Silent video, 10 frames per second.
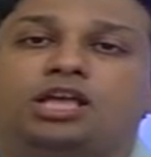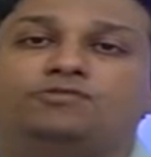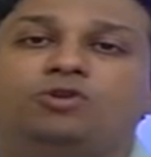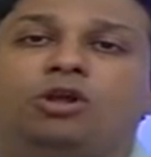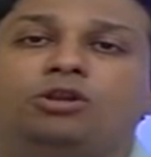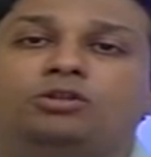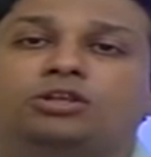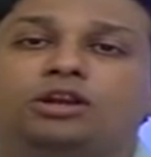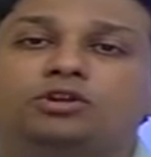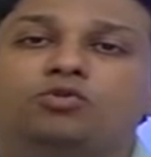As we all know,
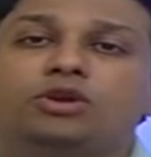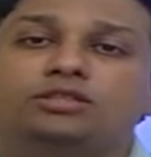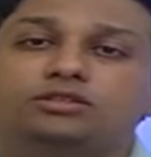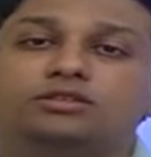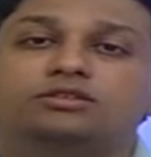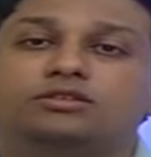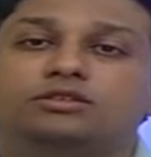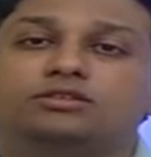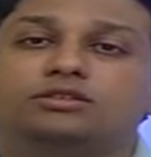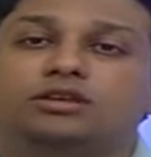there are two
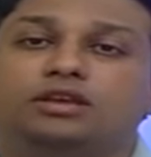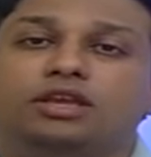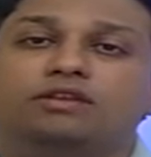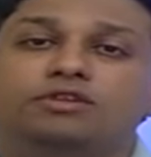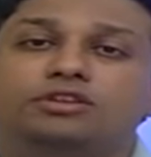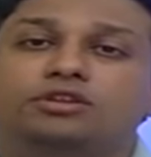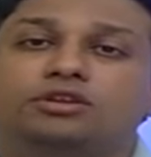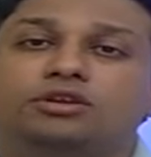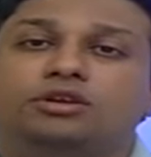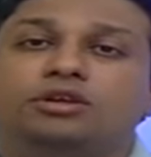instances in which